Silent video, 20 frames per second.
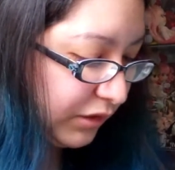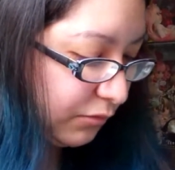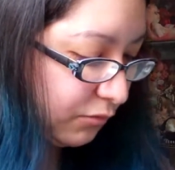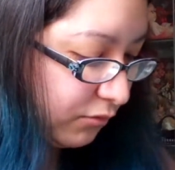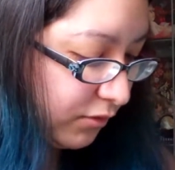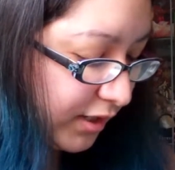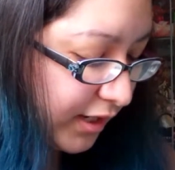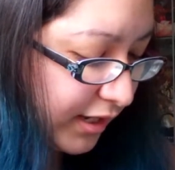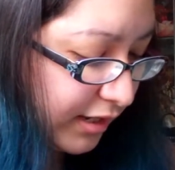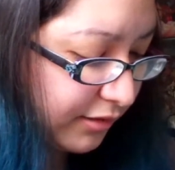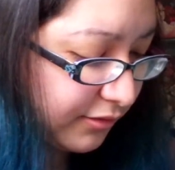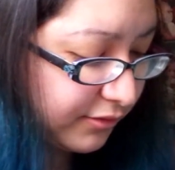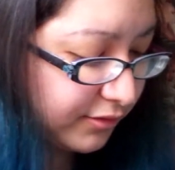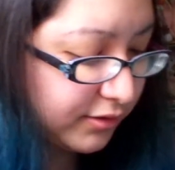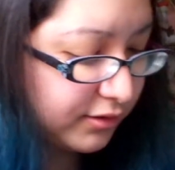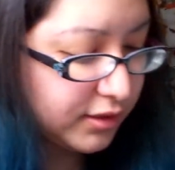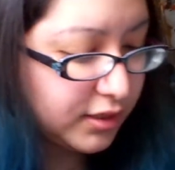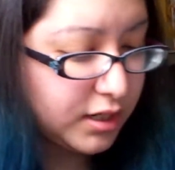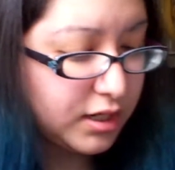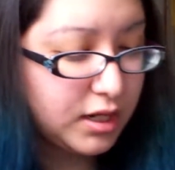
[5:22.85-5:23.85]
What
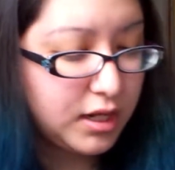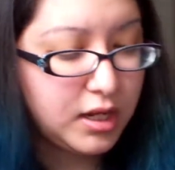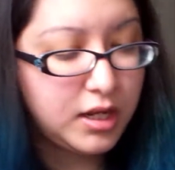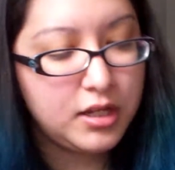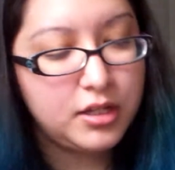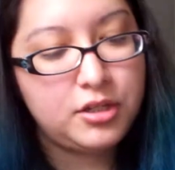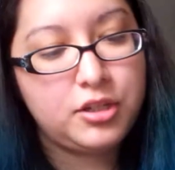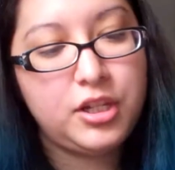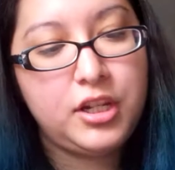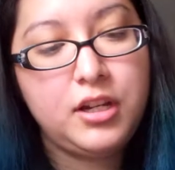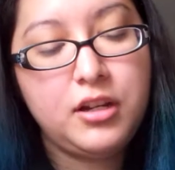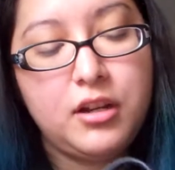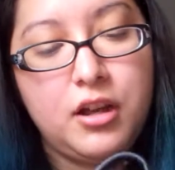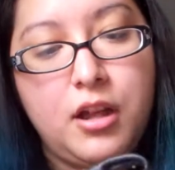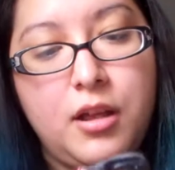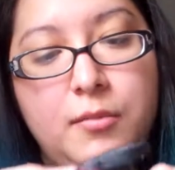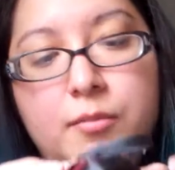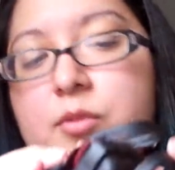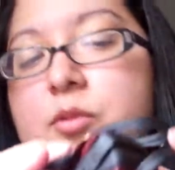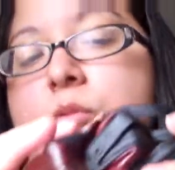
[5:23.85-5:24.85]
else? She
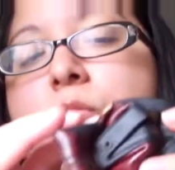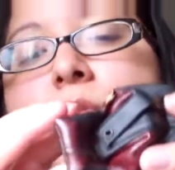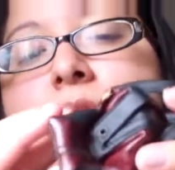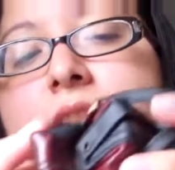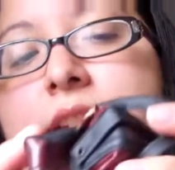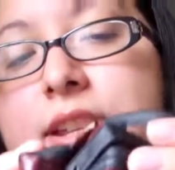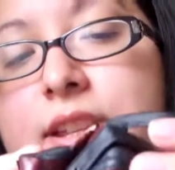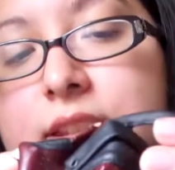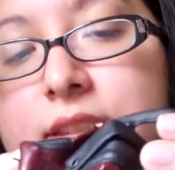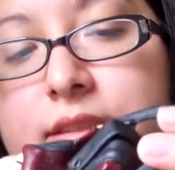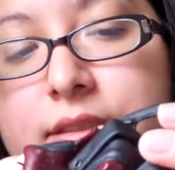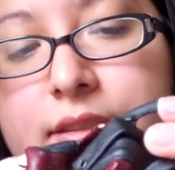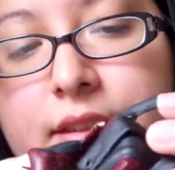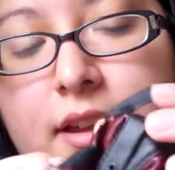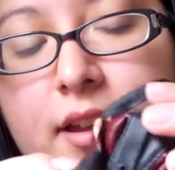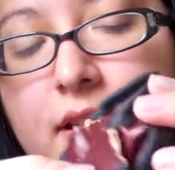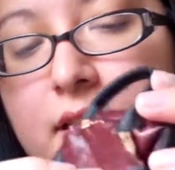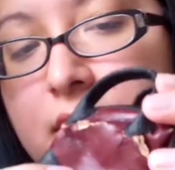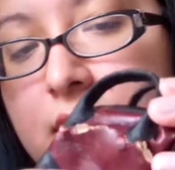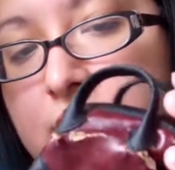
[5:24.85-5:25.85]
comes with
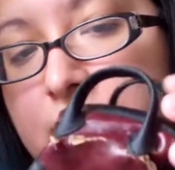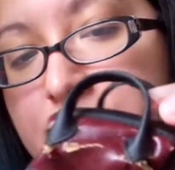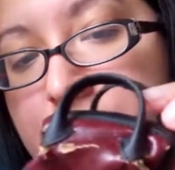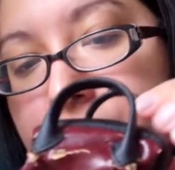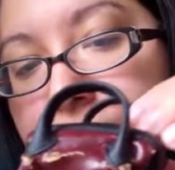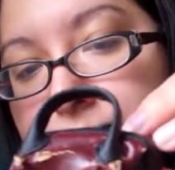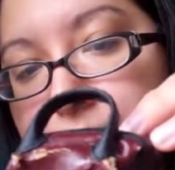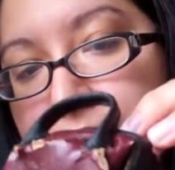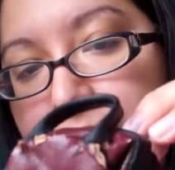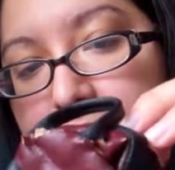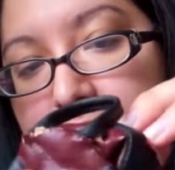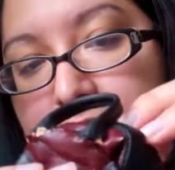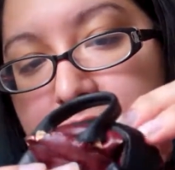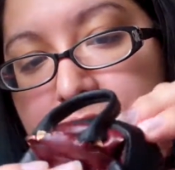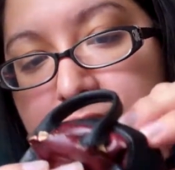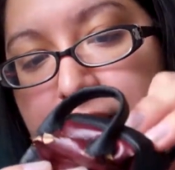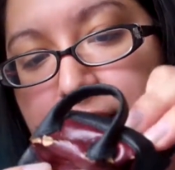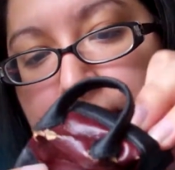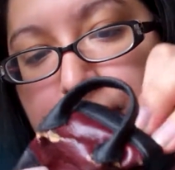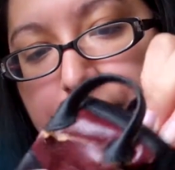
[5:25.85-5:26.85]
um,
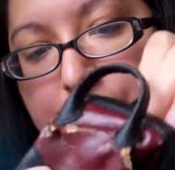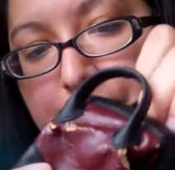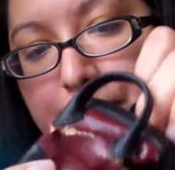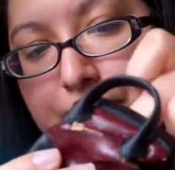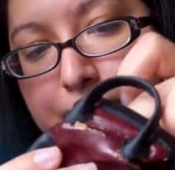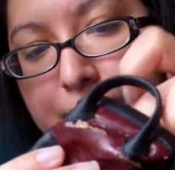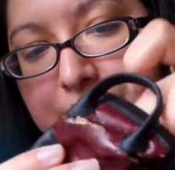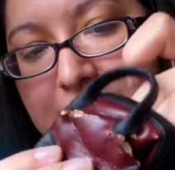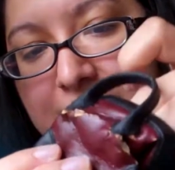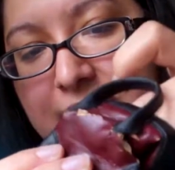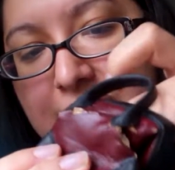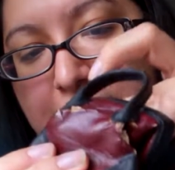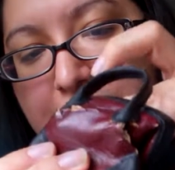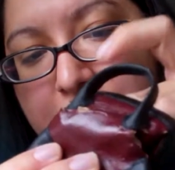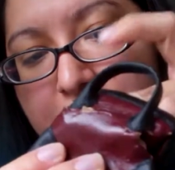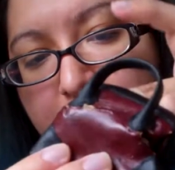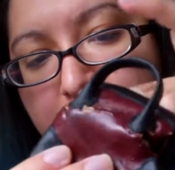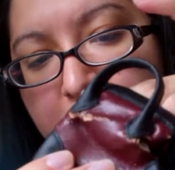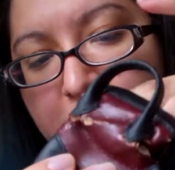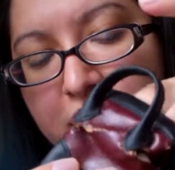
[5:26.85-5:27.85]
this
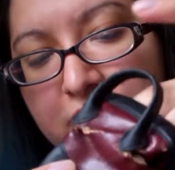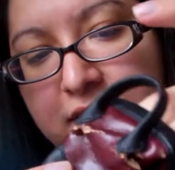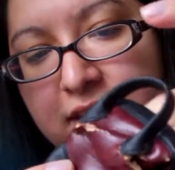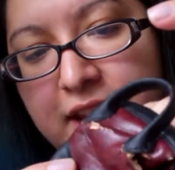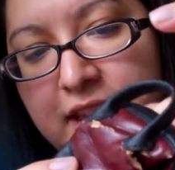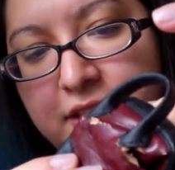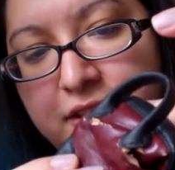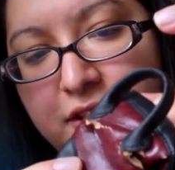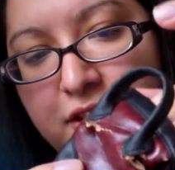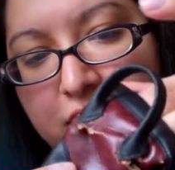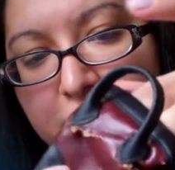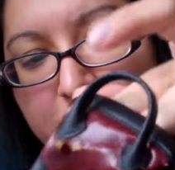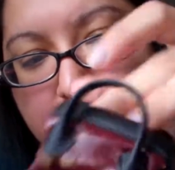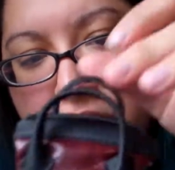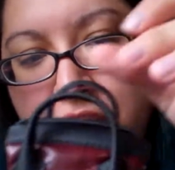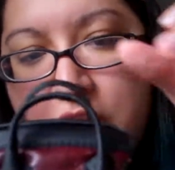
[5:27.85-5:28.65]
leather, leather